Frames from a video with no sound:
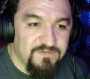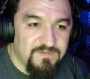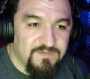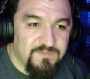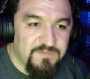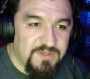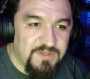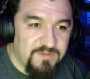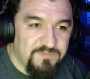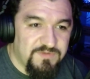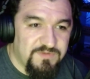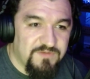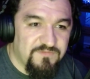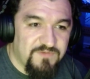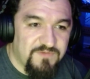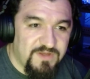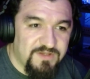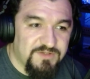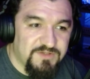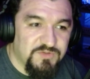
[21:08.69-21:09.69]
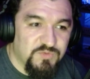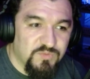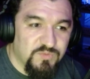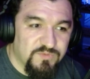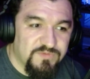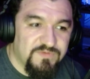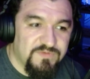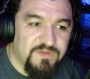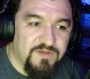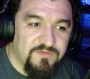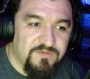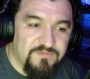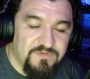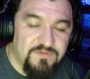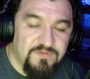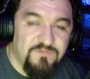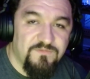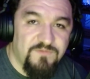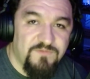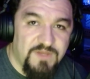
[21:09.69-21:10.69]
Sometimes I find cool stuff,
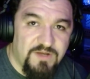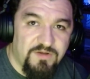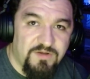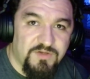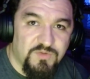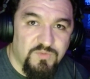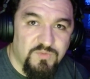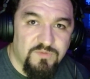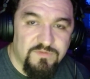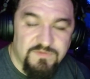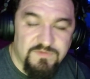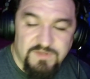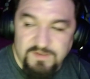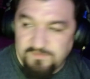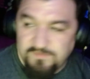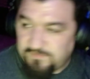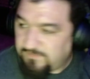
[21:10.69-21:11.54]
very cool stuff.